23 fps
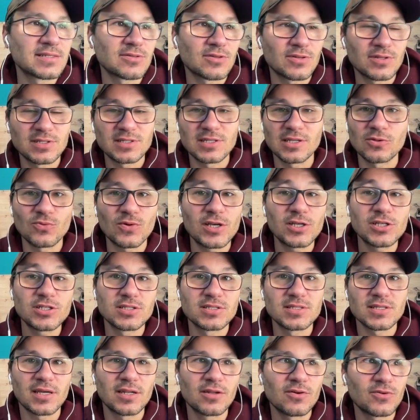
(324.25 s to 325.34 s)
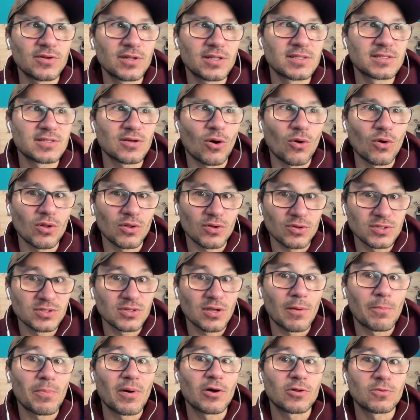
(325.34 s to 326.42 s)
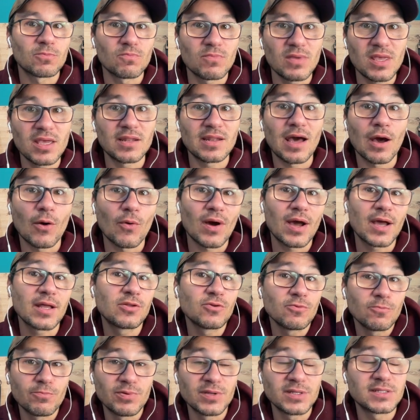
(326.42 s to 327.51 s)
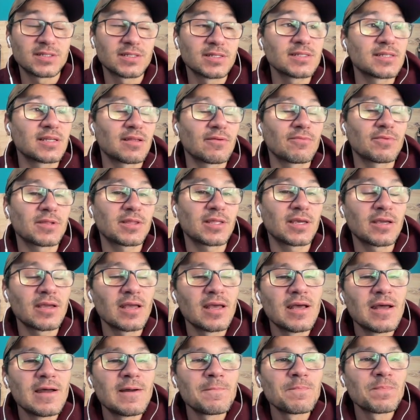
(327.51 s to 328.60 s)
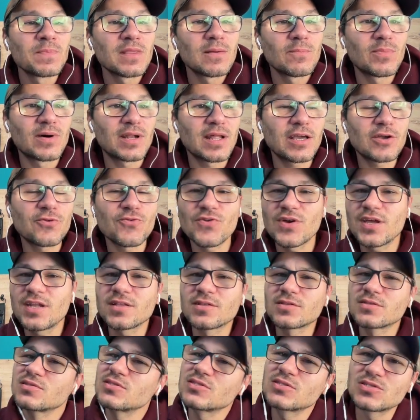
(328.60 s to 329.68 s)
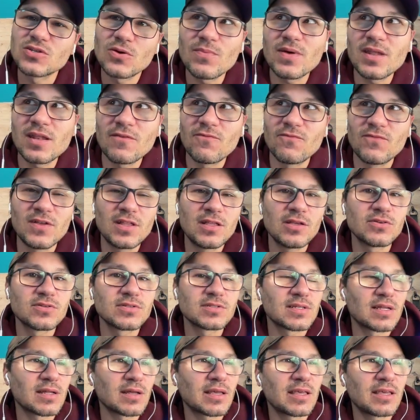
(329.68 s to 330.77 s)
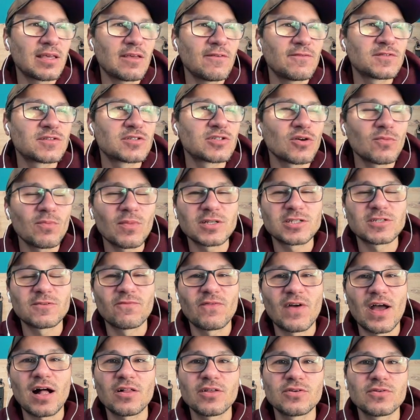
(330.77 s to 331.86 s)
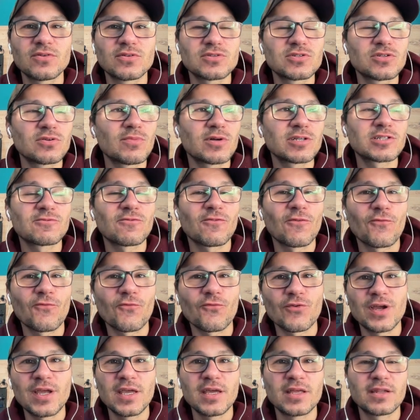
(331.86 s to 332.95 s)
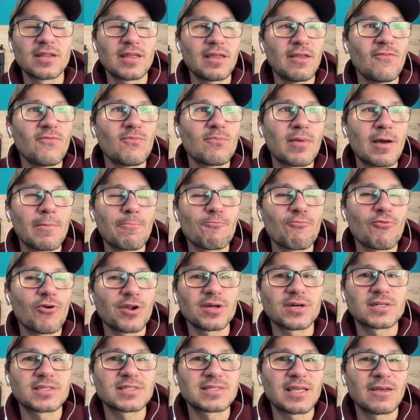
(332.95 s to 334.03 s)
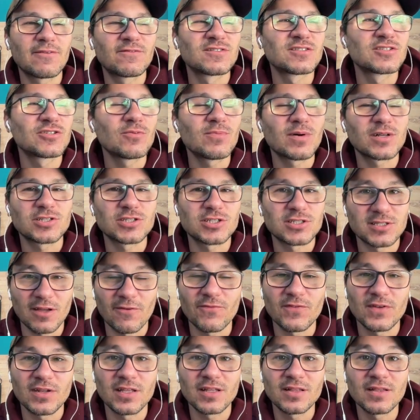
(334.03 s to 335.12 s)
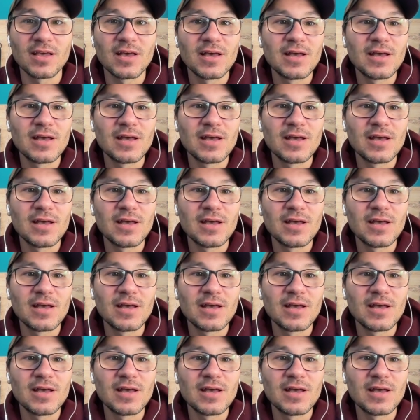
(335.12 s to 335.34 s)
or the situations, I know that's all also about me and how I do business and everything. But I created so many videos and I give so much value and so much for free. And even my products have so much stuff in it.